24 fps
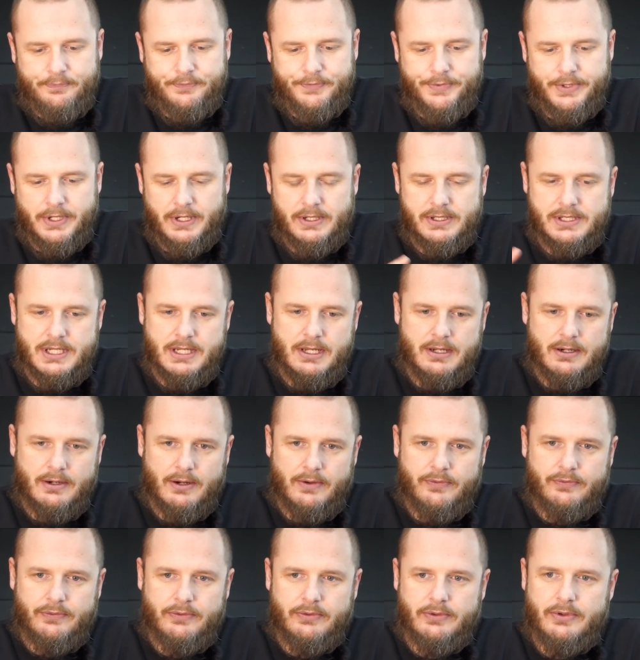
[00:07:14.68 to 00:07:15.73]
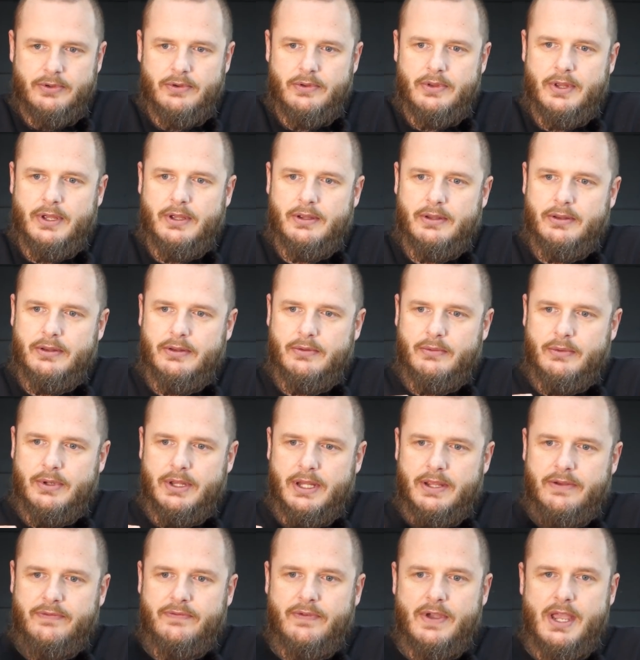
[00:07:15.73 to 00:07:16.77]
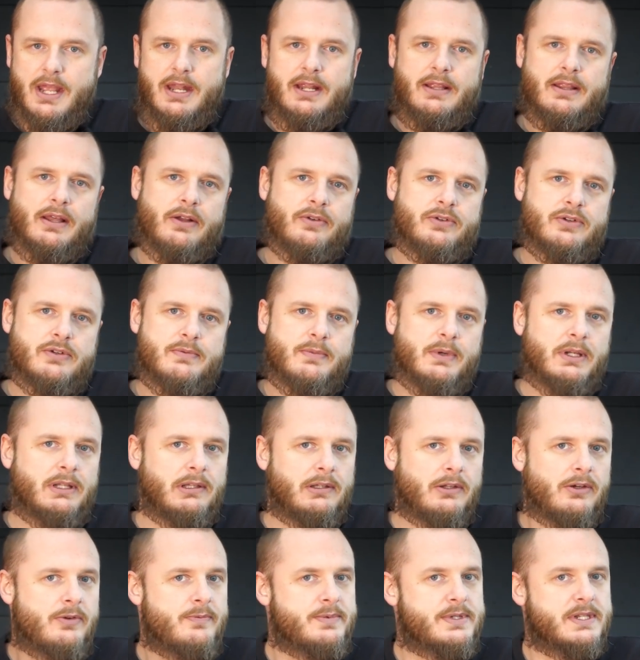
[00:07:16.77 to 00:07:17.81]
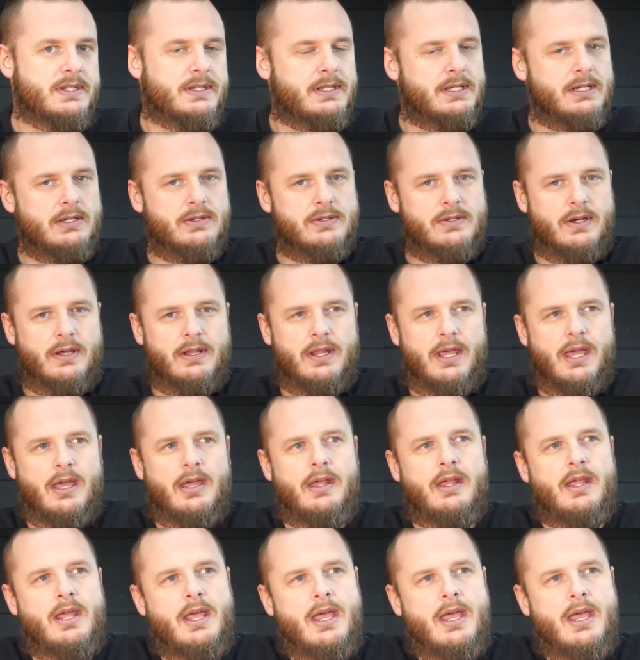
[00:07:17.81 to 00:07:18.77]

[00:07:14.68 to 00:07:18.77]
You know, deer often do the, when they're feeding, they'll do big loops and things like that.